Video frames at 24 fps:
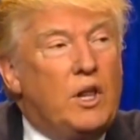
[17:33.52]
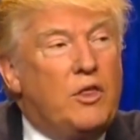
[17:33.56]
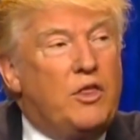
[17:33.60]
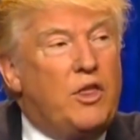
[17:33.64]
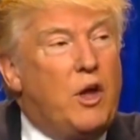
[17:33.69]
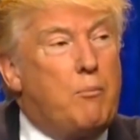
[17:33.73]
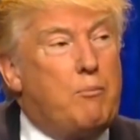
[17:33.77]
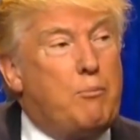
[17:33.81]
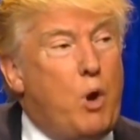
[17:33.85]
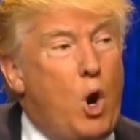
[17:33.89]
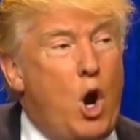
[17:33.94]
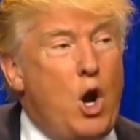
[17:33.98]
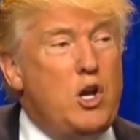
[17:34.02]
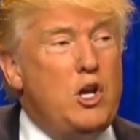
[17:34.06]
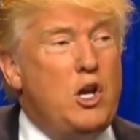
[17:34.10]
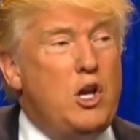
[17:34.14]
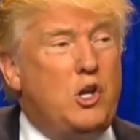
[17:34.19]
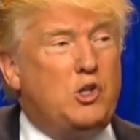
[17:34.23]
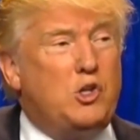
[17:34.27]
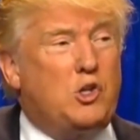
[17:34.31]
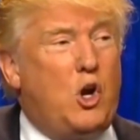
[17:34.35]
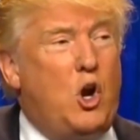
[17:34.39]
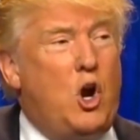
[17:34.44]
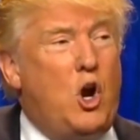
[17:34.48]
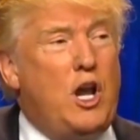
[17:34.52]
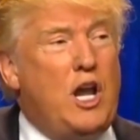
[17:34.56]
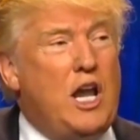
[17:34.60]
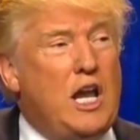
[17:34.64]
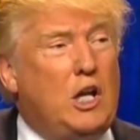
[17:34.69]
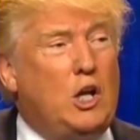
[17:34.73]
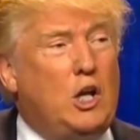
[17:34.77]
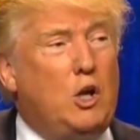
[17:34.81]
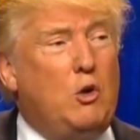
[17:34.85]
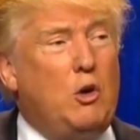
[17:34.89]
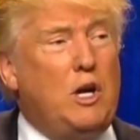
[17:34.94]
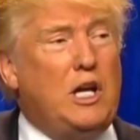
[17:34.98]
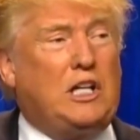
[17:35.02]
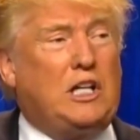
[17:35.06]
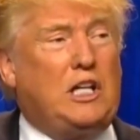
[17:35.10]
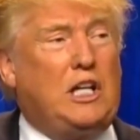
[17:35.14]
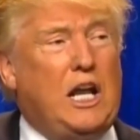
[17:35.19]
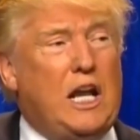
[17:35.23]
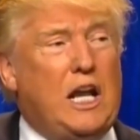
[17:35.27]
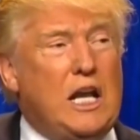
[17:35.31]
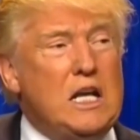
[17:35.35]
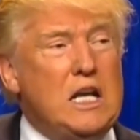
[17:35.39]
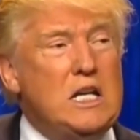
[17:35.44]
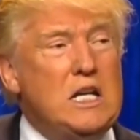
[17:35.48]
The burden is on Hillary
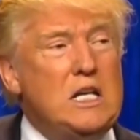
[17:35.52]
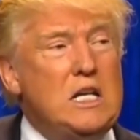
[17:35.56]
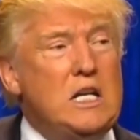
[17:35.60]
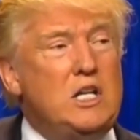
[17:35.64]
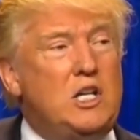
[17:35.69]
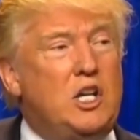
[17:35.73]
Clinton